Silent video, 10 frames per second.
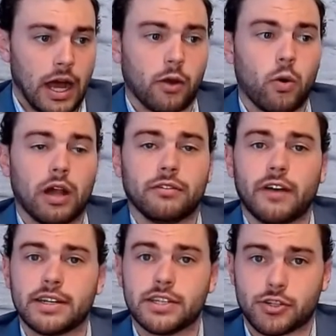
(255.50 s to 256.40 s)

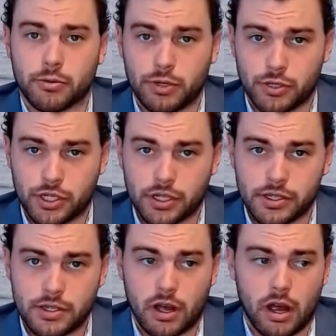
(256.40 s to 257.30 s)
Qualified
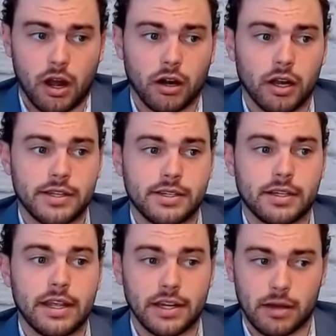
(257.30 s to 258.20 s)
distributions are
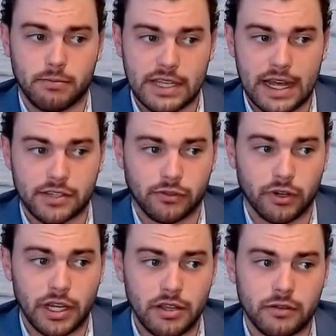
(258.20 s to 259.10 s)
income tax
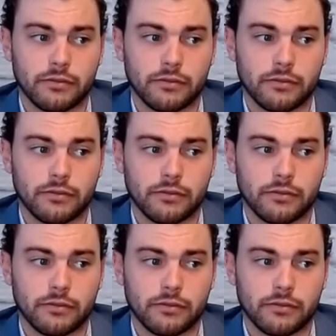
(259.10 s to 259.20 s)
free.